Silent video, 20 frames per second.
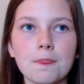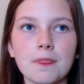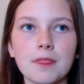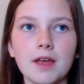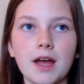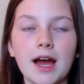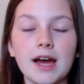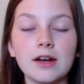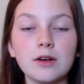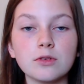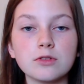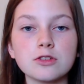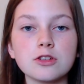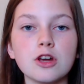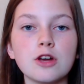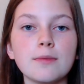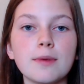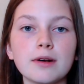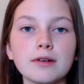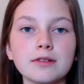and
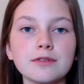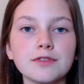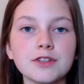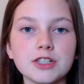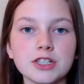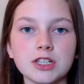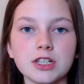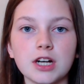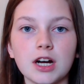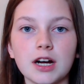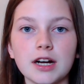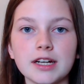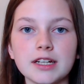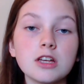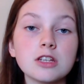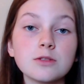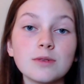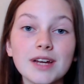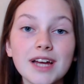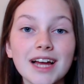also my revision
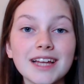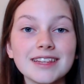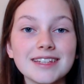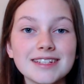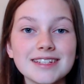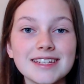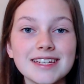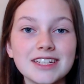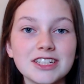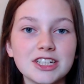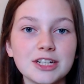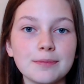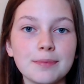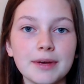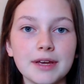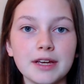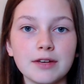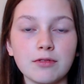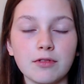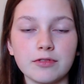guide. So I had the
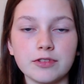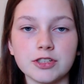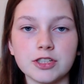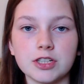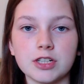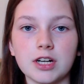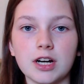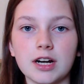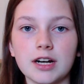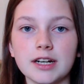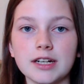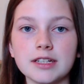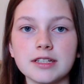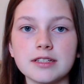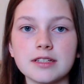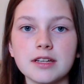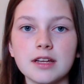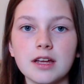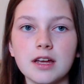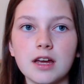CGP revision
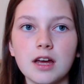guides,